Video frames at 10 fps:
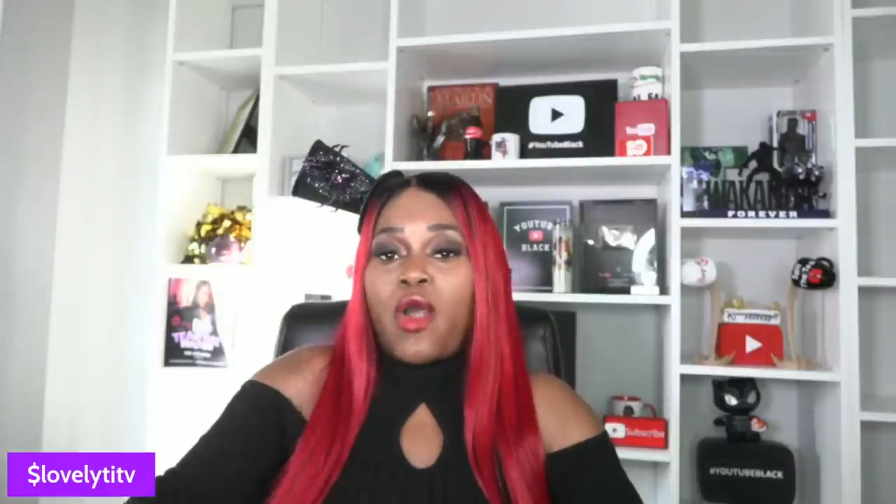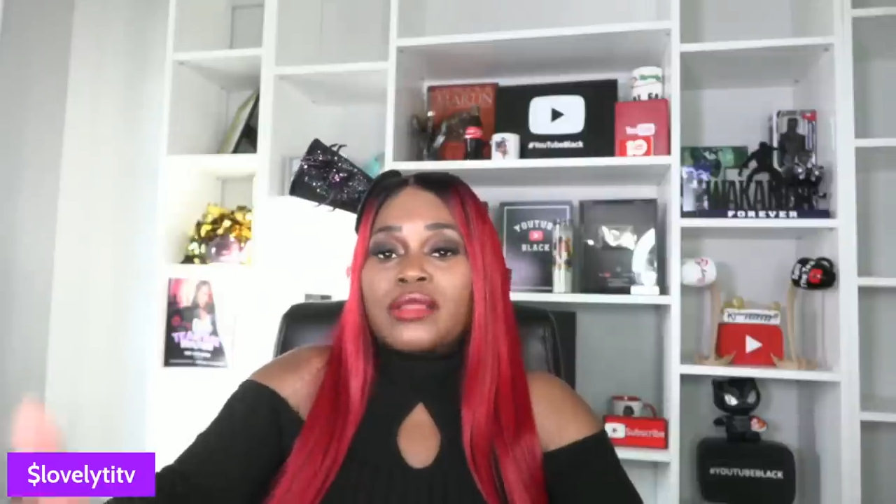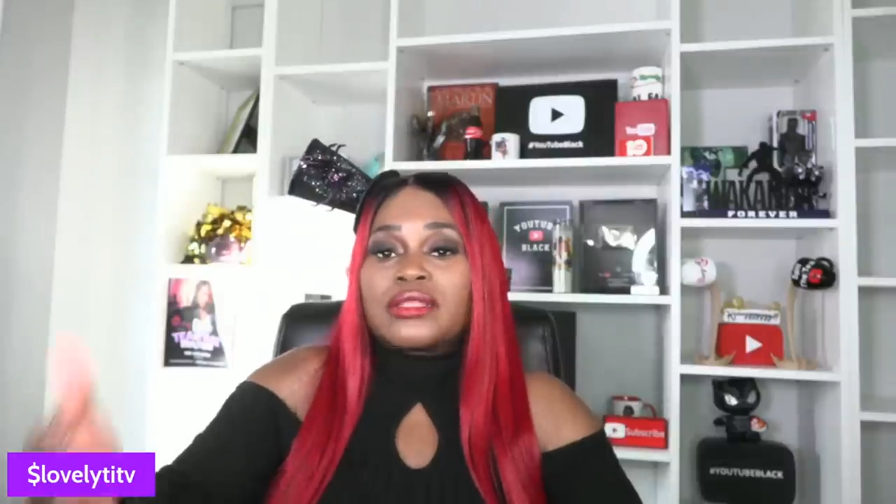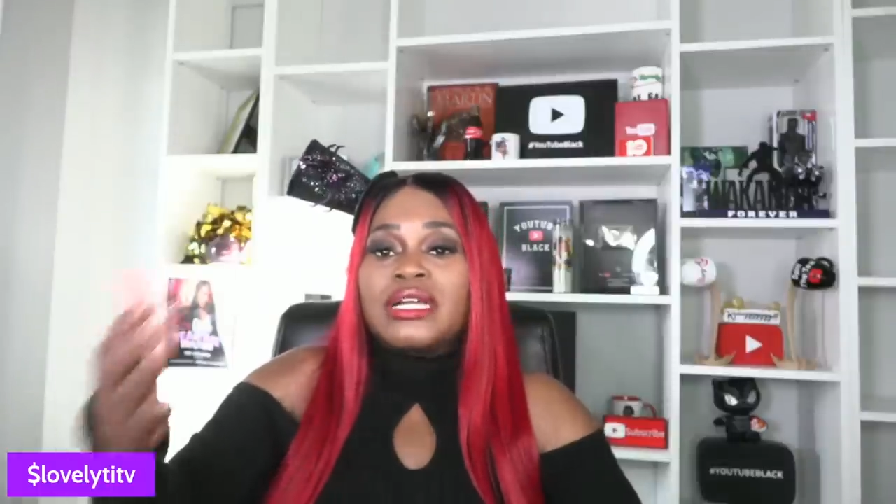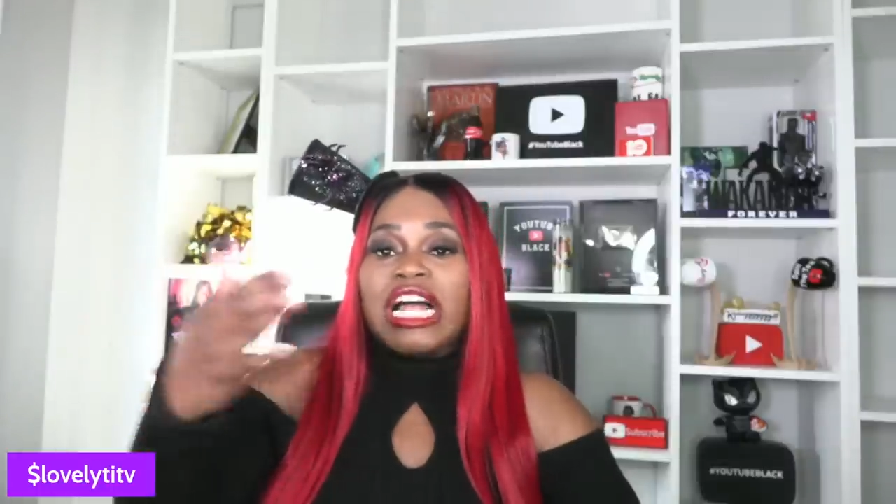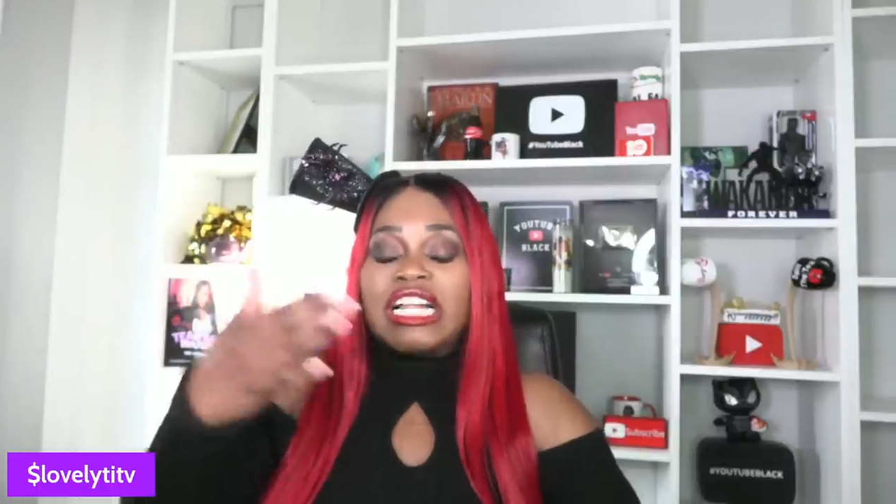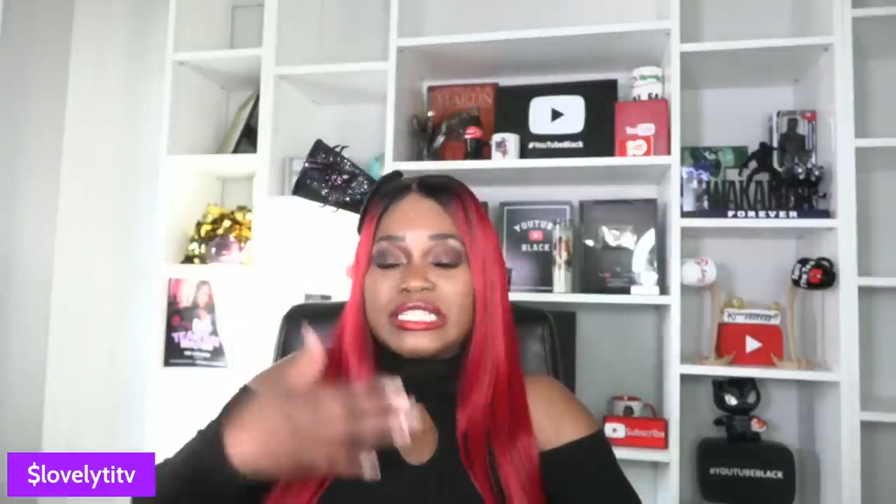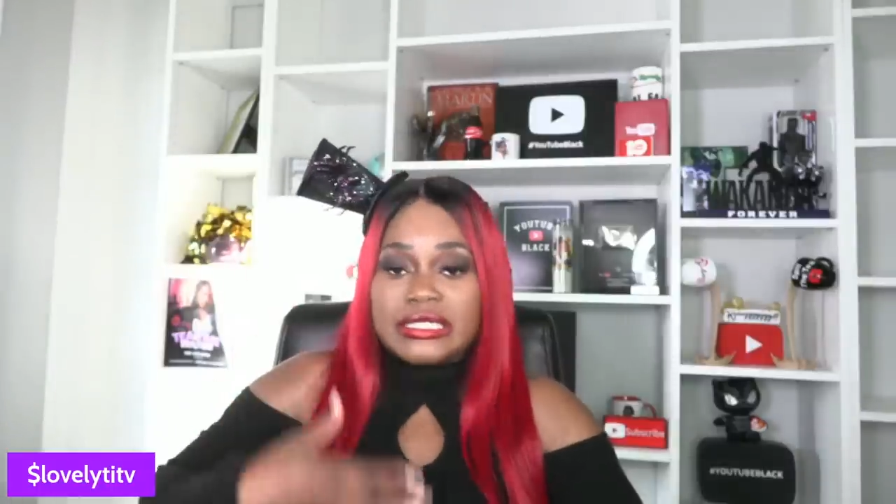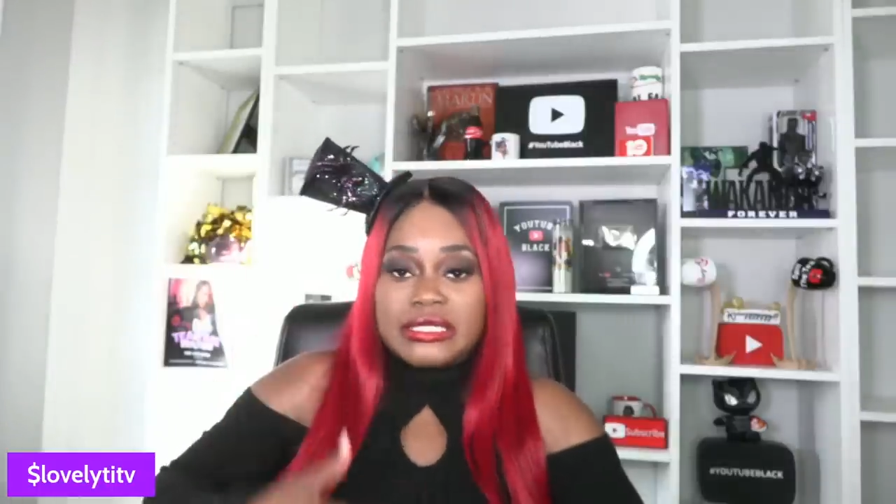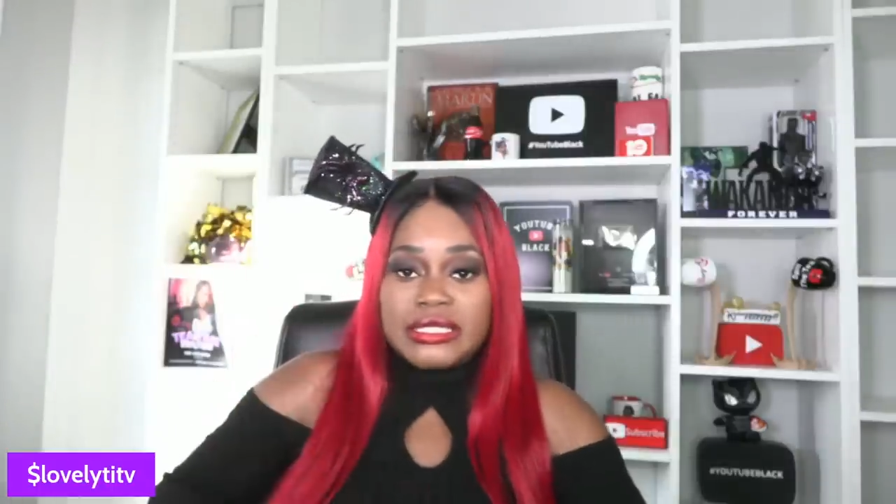all of the
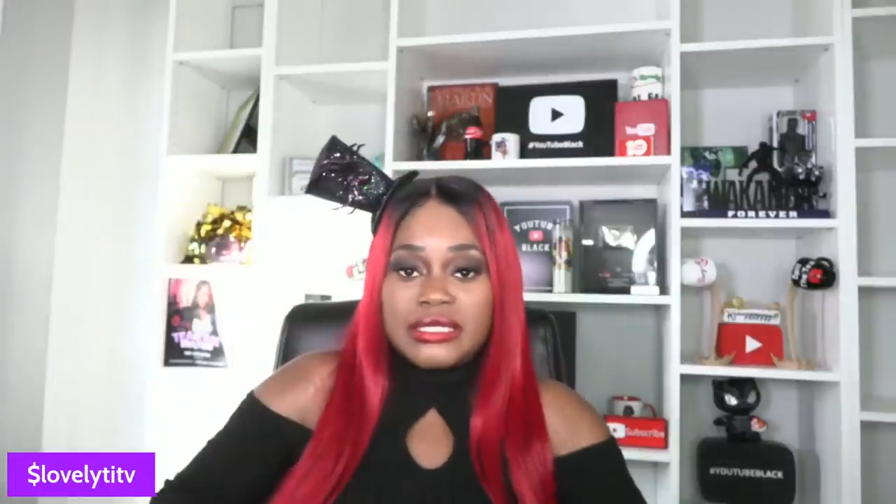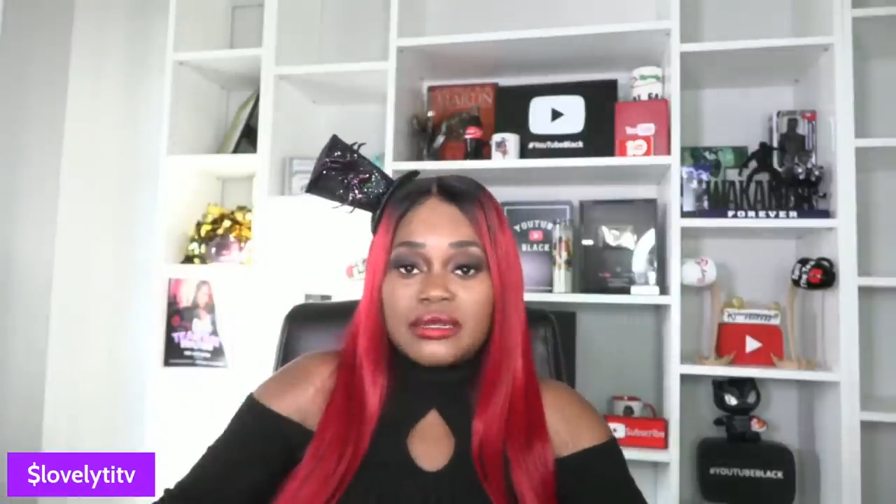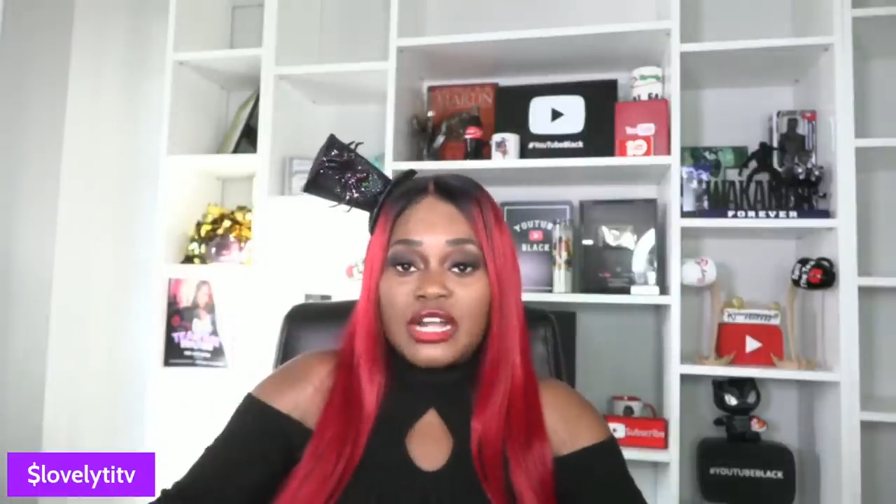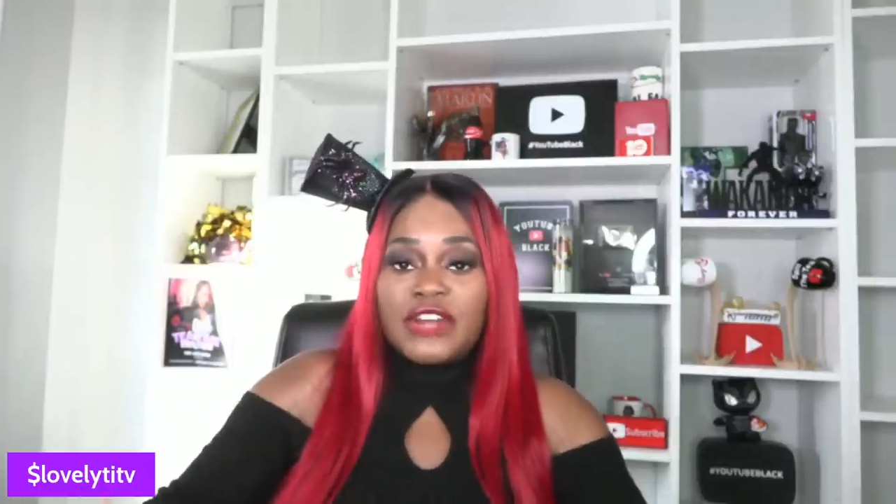onions